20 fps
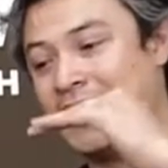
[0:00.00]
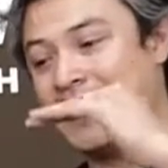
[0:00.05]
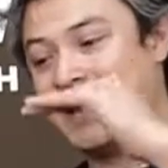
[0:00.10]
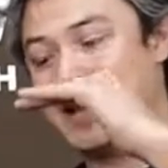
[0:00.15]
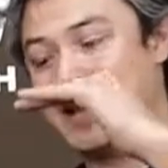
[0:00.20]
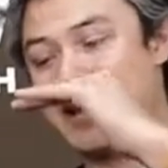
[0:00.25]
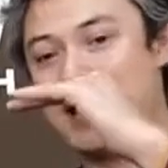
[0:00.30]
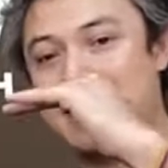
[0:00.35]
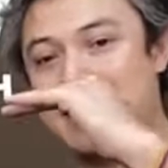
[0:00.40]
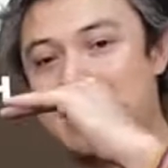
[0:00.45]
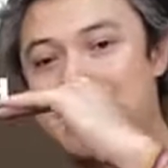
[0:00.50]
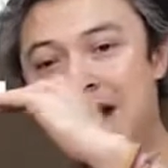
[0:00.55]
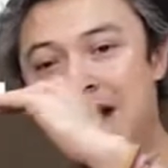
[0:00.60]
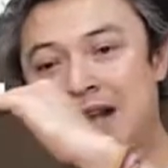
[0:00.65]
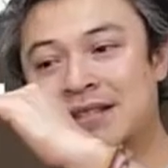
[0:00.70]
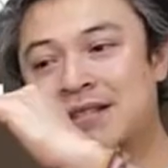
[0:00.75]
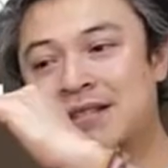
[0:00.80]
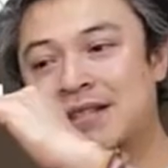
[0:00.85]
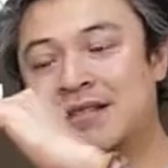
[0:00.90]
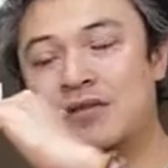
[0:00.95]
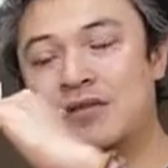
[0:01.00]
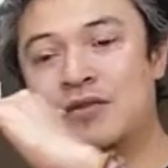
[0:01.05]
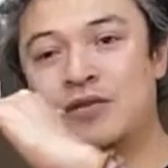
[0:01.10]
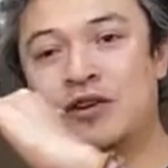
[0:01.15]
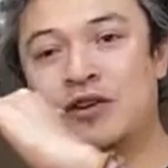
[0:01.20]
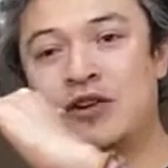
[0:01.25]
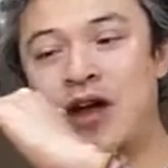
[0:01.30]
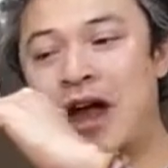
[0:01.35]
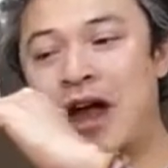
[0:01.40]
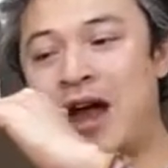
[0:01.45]
And next
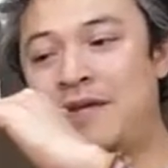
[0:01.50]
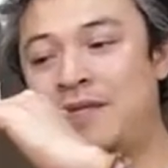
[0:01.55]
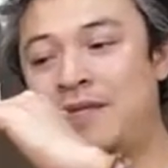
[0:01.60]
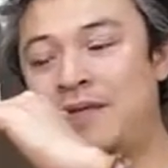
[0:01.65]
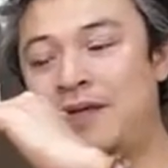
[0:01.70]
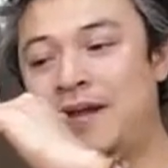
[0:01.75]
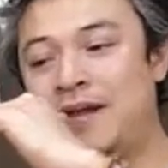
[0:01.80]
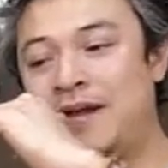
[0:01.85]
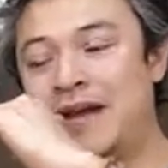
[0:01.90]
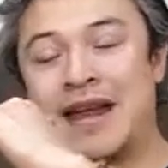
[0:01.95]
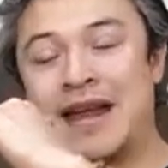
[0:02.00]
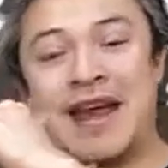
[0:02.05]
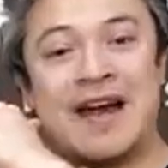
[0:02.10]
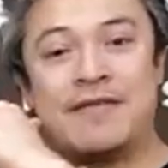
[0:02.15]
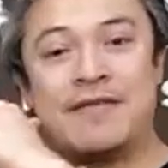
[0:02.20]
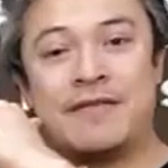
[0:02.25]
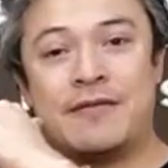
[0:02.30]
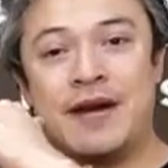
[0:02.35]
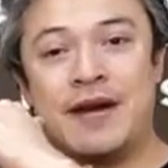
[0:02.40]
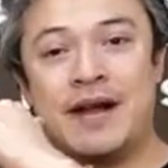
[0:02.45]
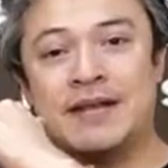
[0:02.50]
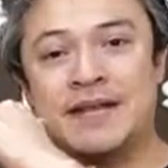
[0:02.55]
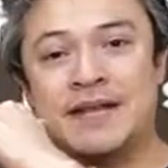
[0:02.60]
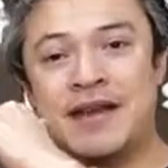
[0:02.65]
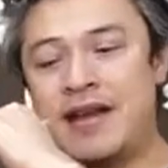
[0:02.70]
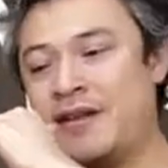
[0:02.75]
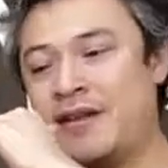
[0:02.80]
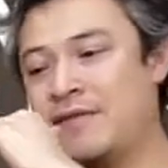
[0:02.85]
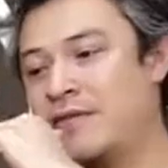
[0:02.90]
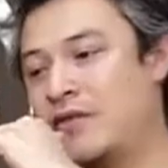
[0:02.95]
you have the Cafe
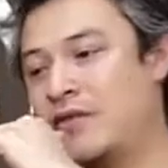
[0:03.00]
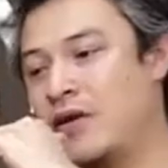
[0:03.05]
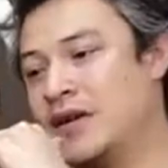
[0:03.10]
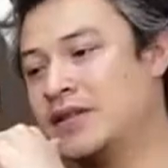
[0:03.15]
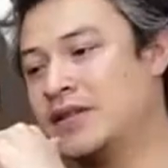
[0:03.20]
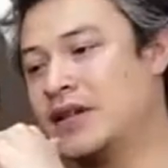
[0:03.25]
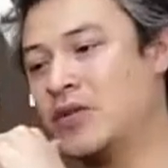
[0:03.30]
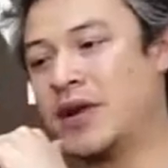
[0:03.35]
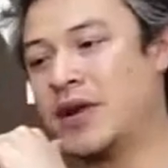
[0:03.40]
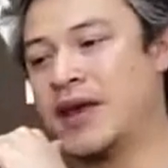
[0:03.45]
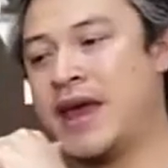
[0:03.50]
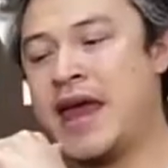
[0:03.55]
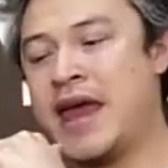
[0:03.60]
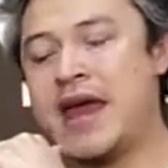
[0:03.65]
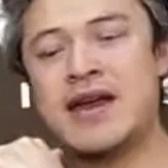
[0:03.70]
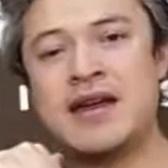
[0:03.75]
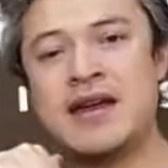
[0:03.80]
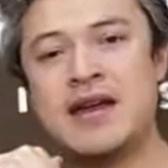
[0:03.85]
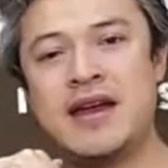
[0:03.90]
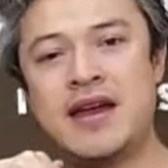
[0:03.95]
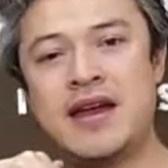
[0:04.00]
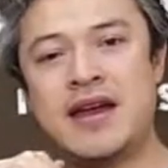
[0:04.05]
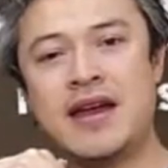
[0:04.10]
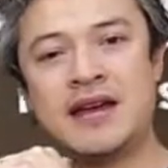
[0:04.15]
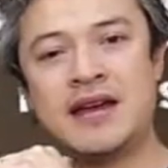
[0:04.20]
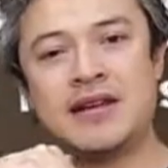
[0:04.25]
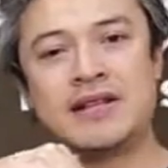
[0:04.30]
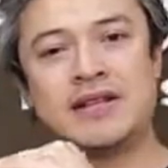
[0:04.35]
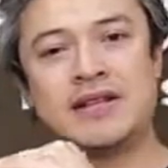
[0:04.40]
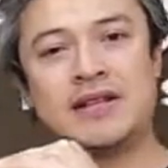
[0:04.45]
Racer, and for us, our king
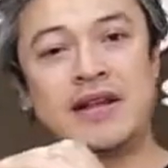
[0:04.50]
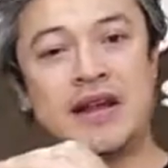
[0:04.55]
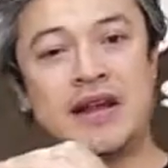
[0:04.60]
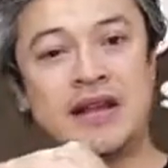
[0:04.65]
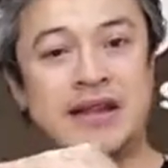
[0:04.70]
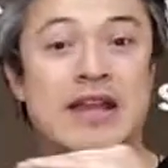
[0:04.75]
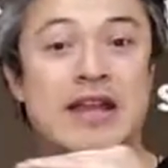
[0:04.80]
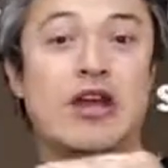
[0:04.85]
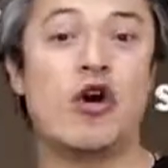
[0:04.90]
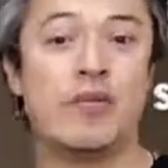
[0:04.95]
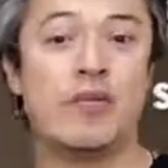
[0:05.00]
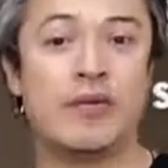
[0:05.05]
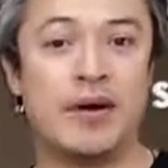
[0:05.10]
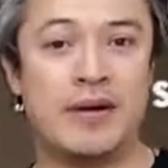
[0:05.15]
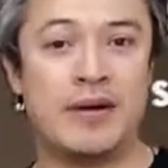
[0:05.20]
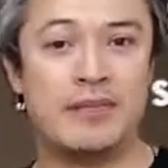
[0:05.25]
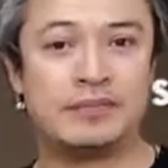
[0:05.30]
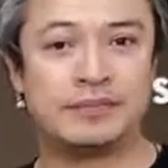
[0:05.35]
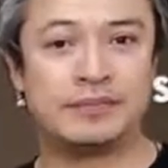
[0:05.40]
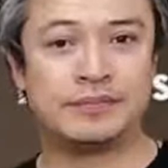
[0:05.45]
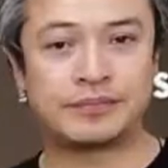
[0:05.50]
is the Opera.